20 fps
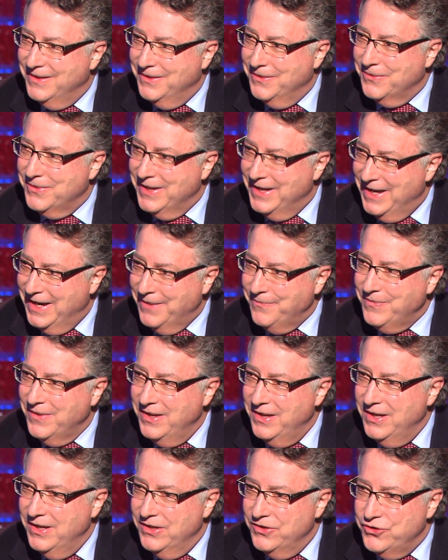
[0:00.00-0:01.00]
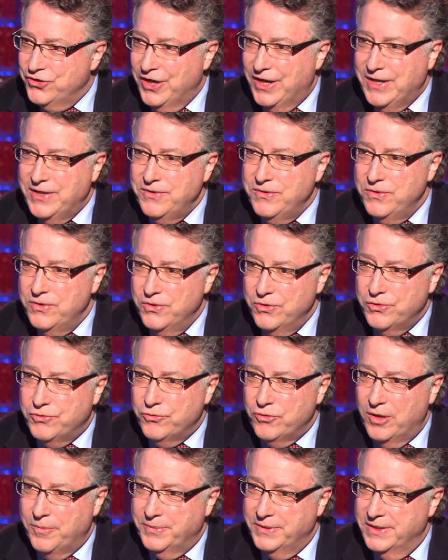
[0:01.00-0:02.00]
Okay. Jane, you
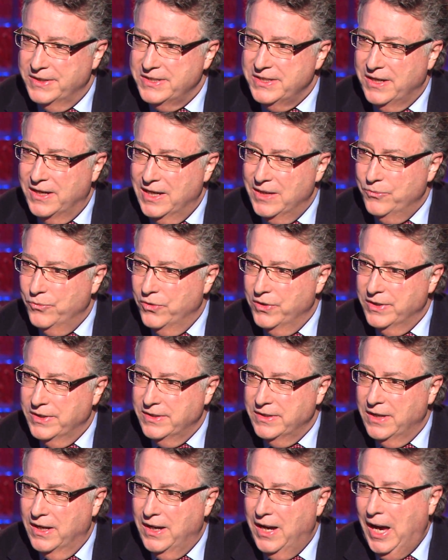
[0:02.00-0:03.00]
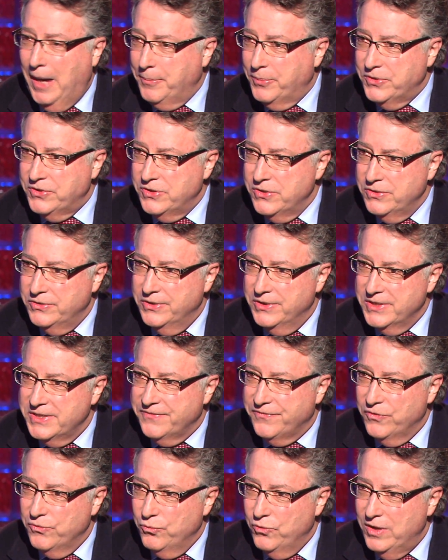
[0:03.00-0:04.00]
grew up in a time when opportunities
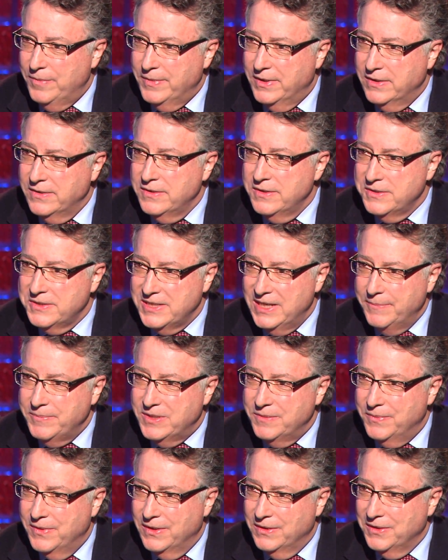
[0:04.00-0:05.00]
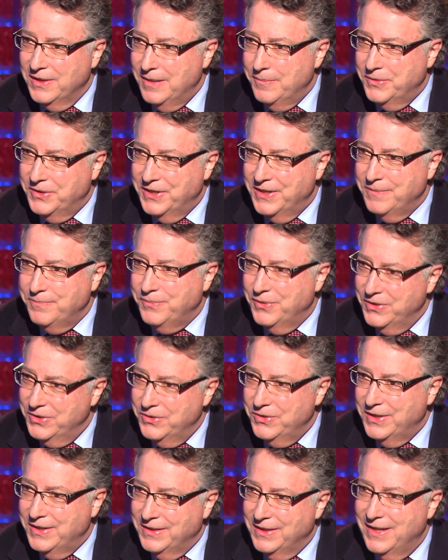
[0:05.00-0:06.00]
for women seemed to be limited, but
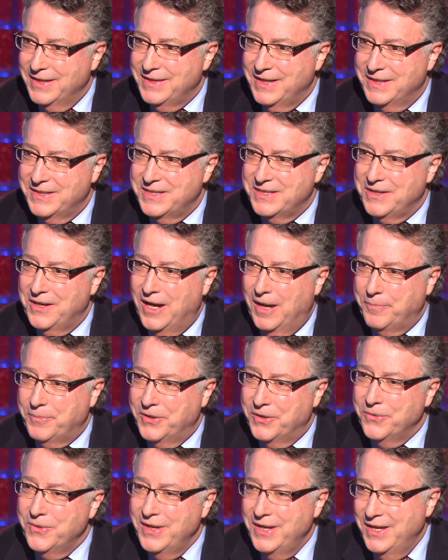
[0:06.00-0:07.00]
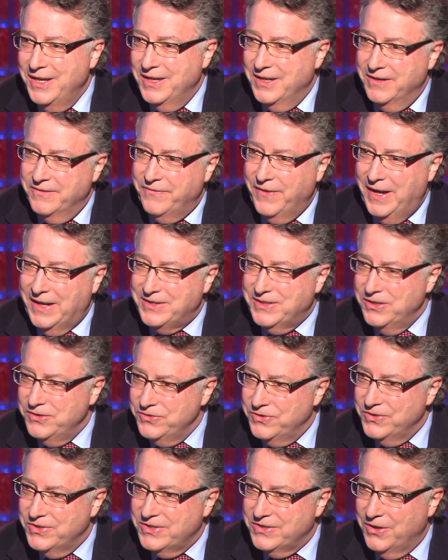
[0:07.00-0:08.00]
you didn't let that stop you. In fact,
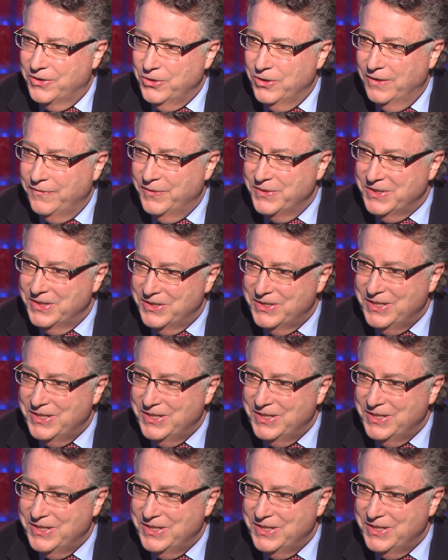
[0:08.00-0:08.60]
didn't you start off as a